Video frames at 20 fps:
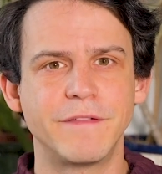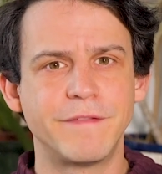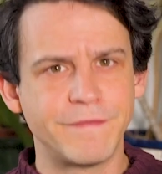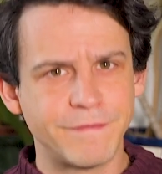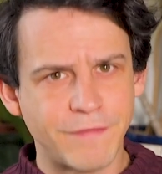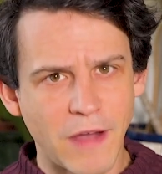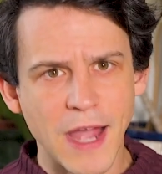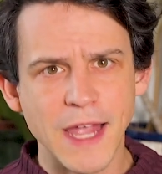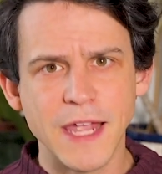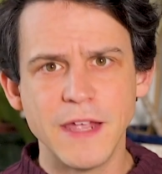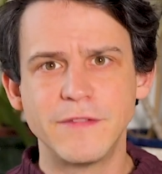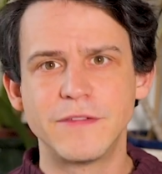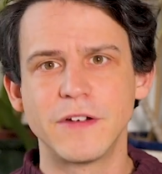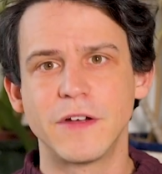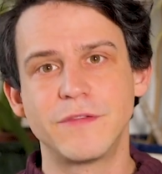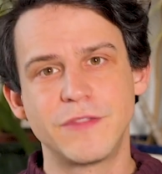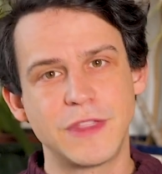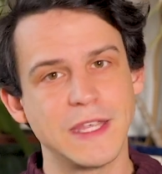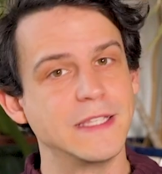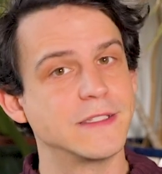five
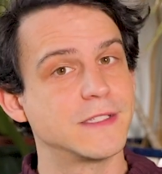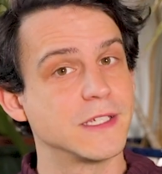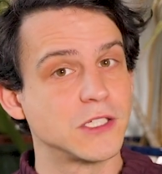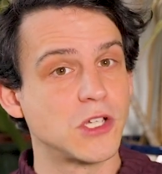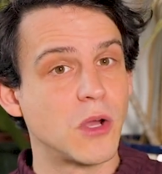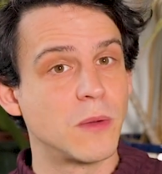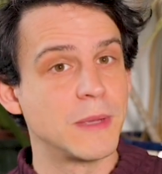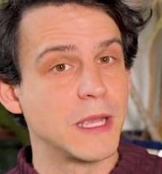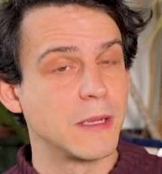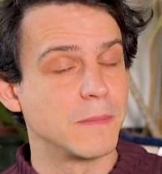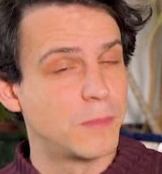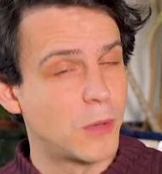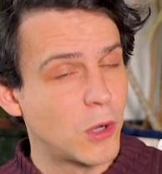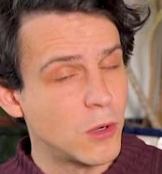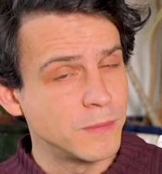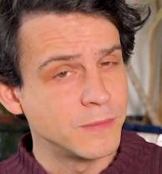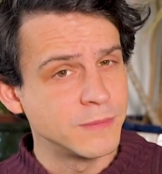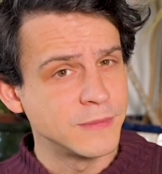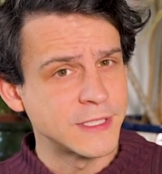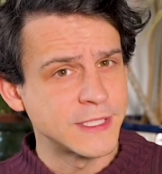of these atomic
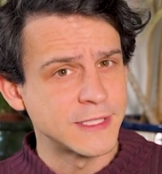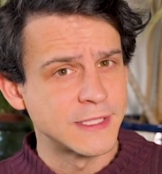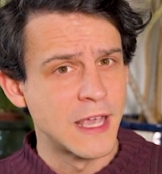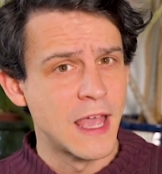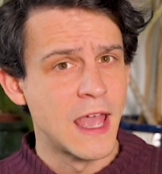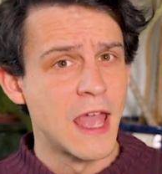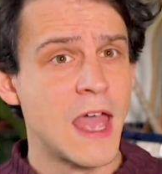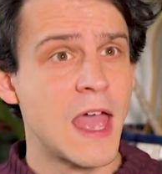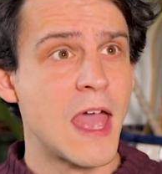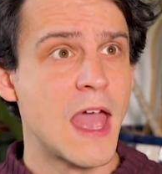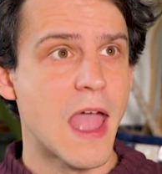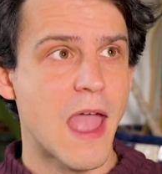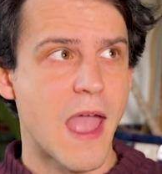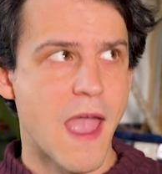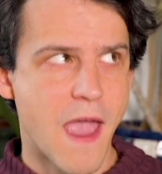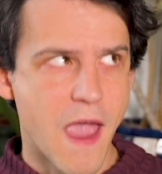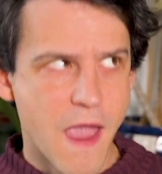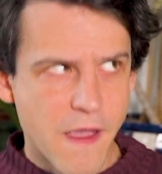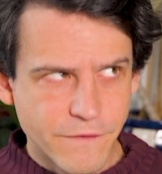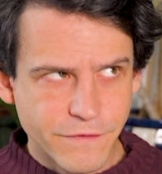bombs
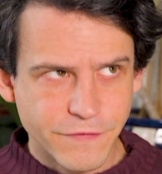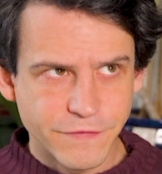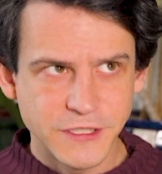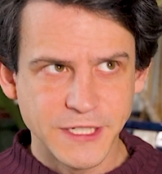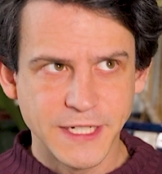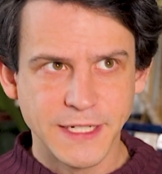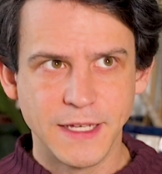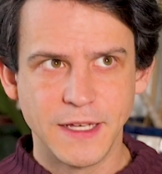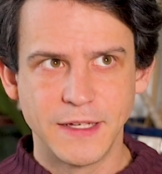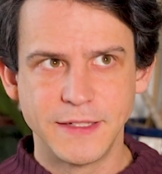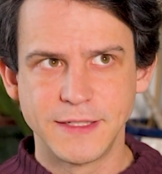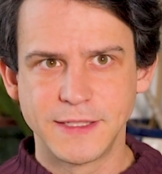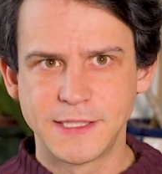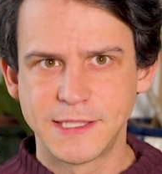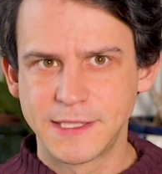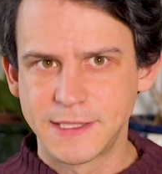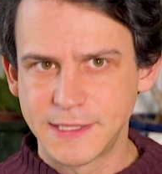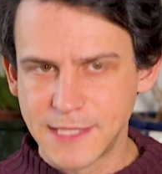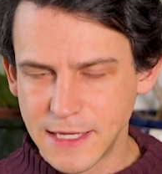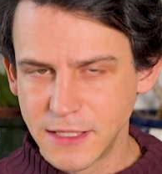every
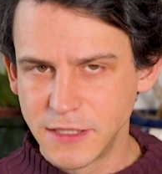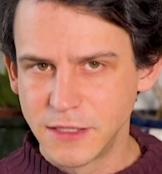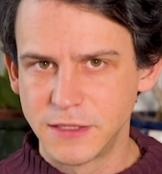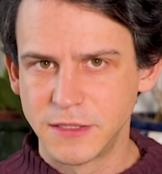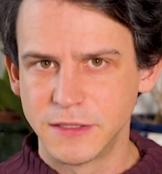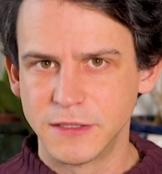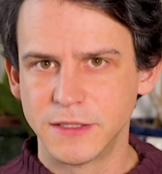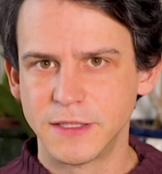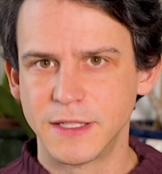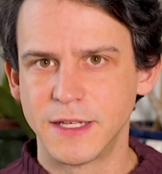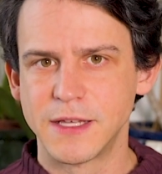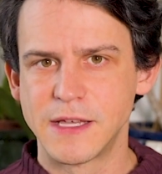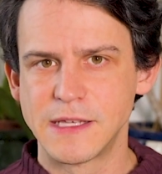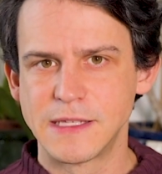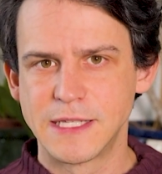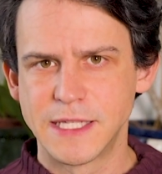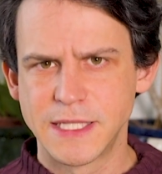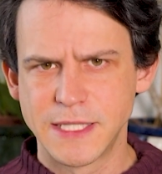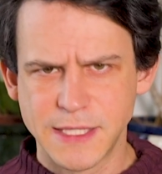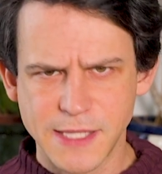single
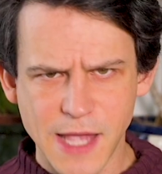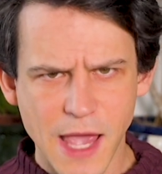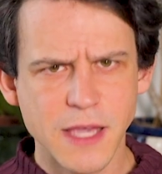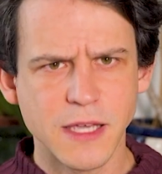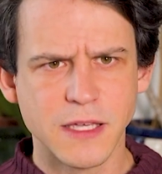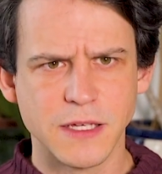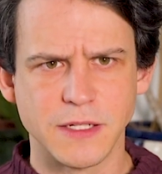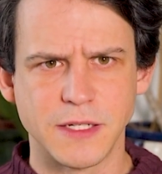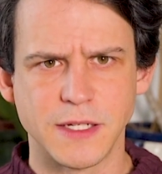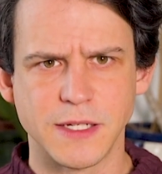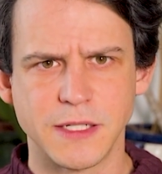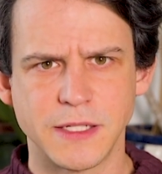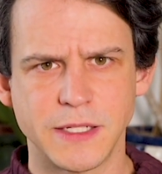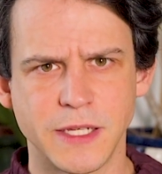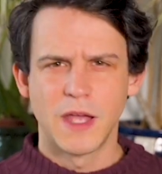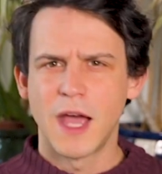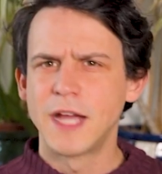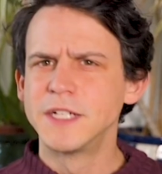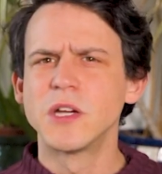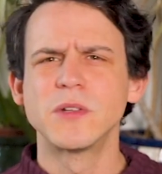second.
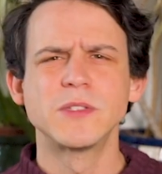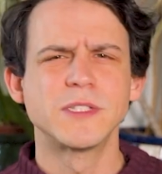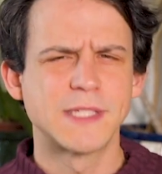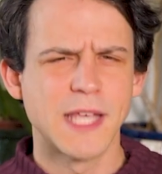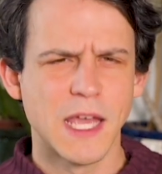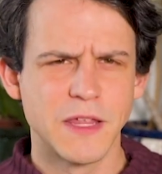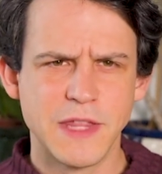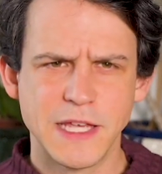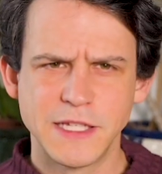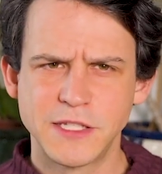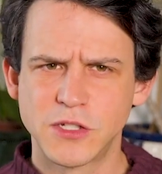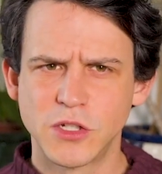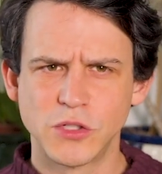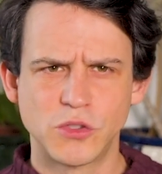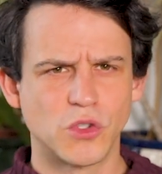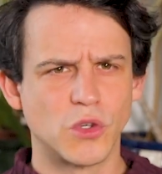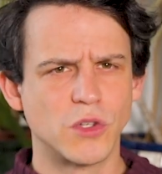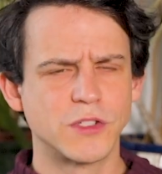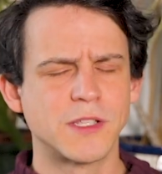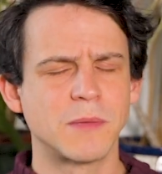I don't say this to
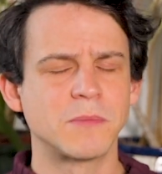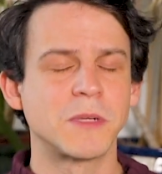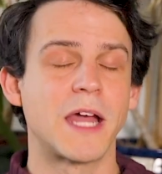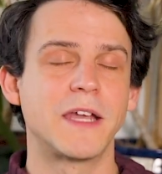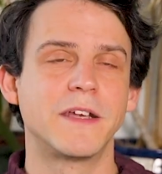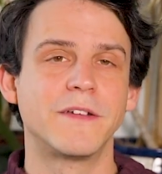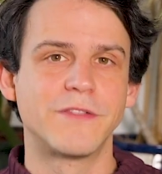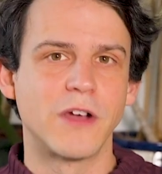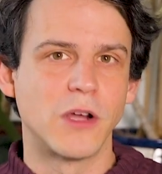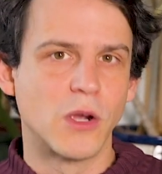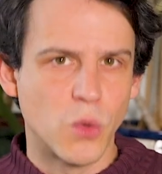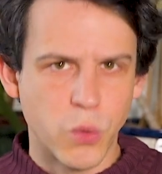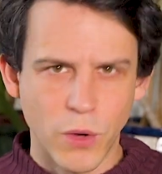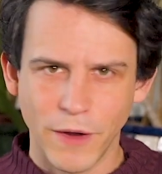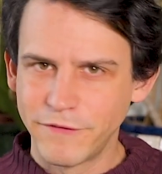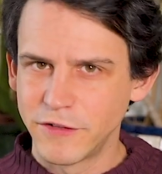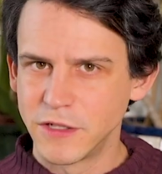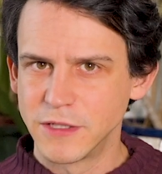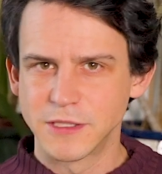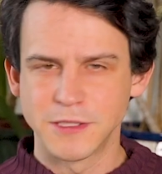draw some kind of
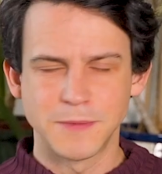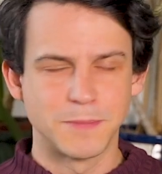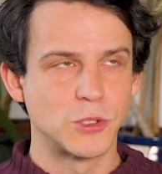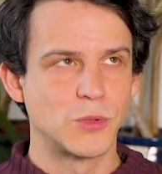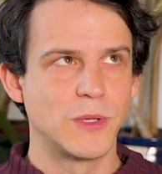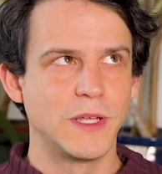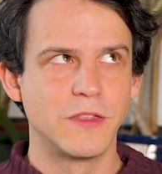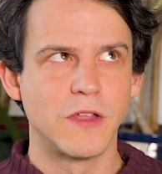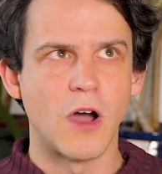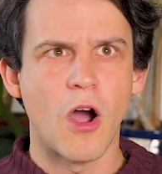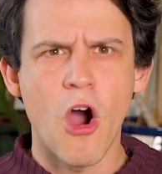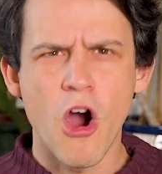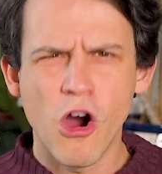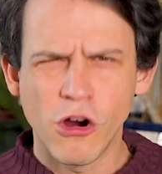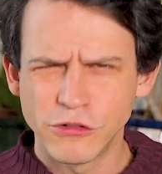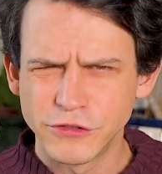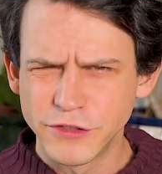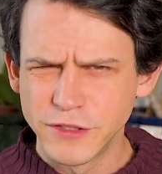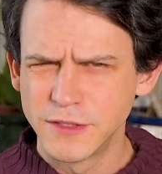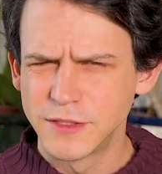equivalence between the
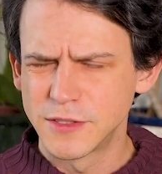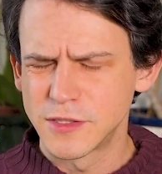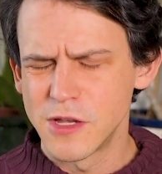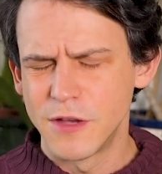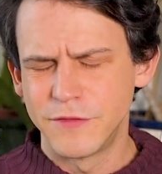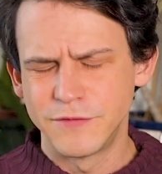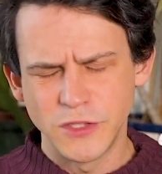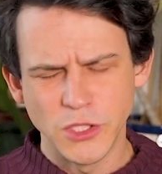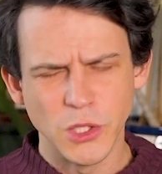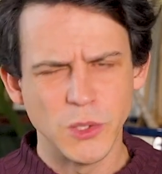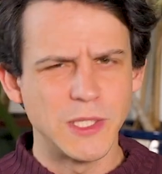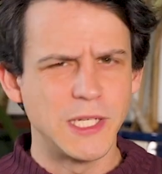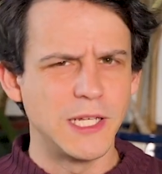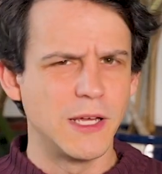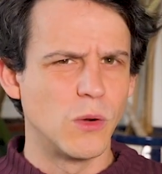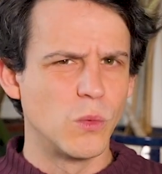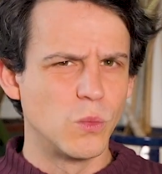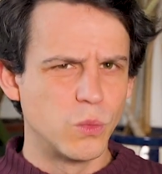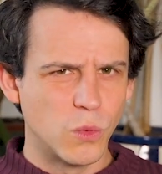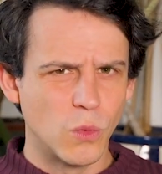horrors of
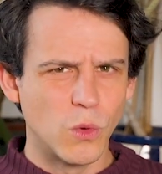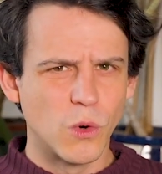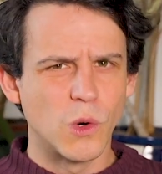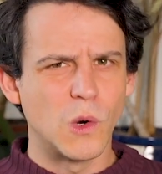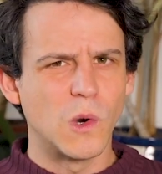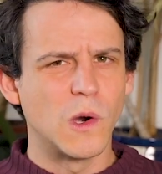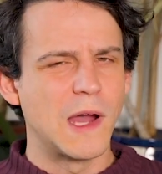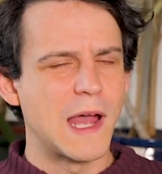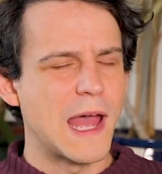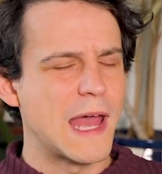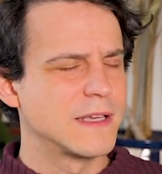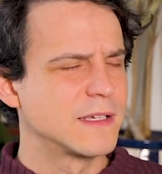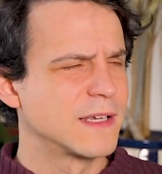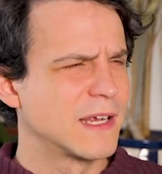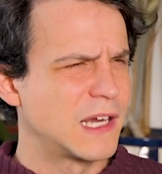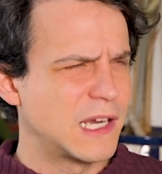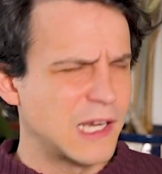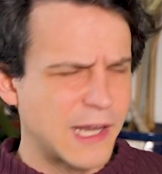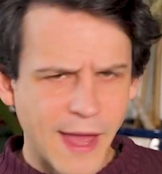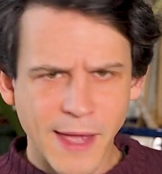nuclear war
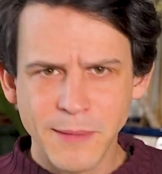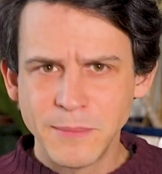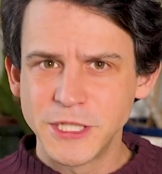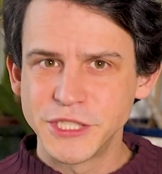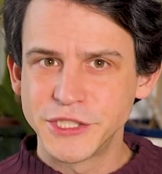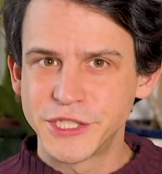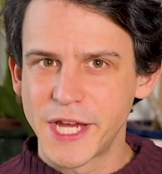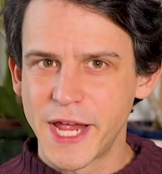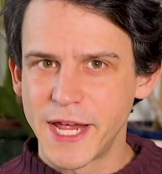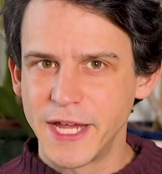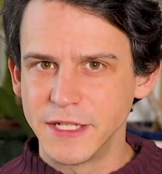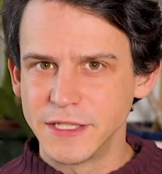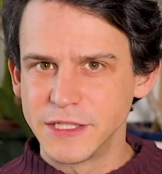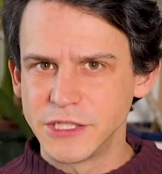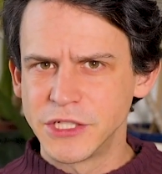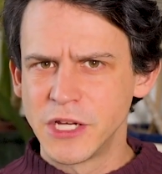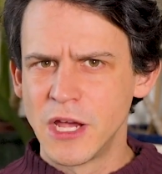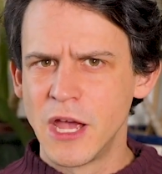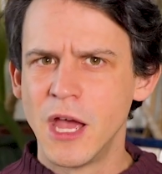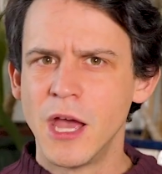and climate change,